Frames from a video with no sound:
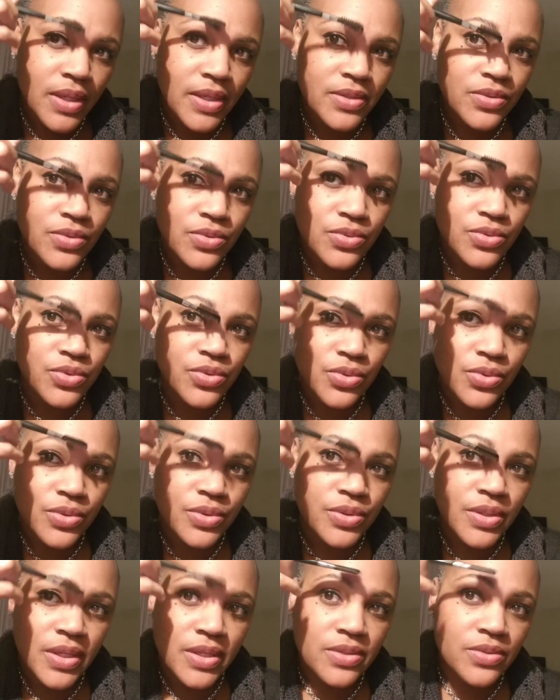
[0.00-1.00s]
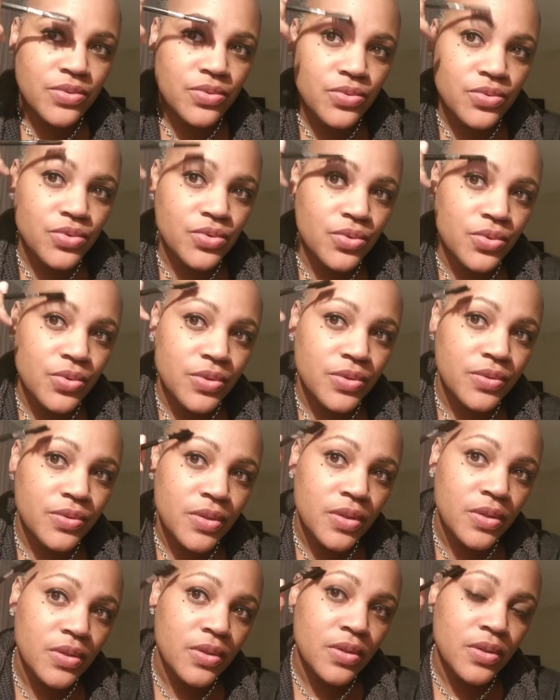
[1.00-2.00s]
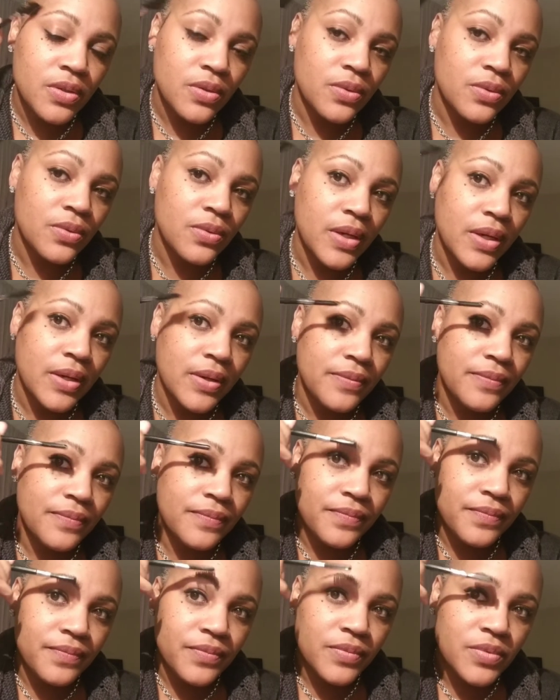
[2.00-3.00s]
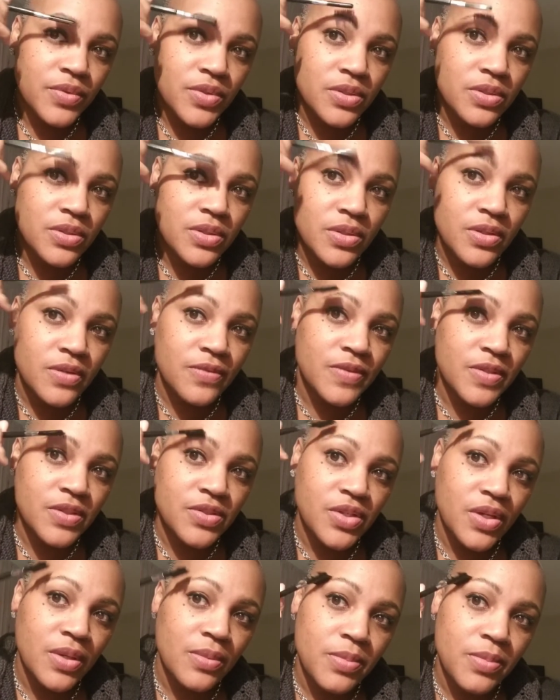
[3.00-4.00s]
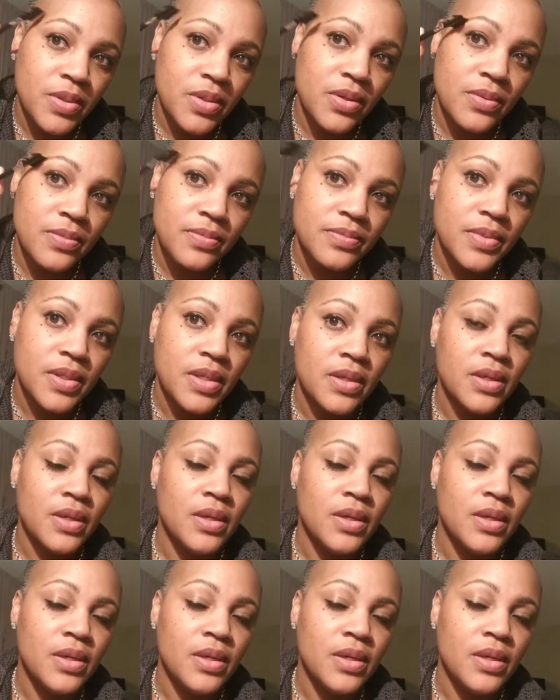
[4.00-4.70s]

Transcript: Not too short, not too short. Okay? Just enough to shape it up.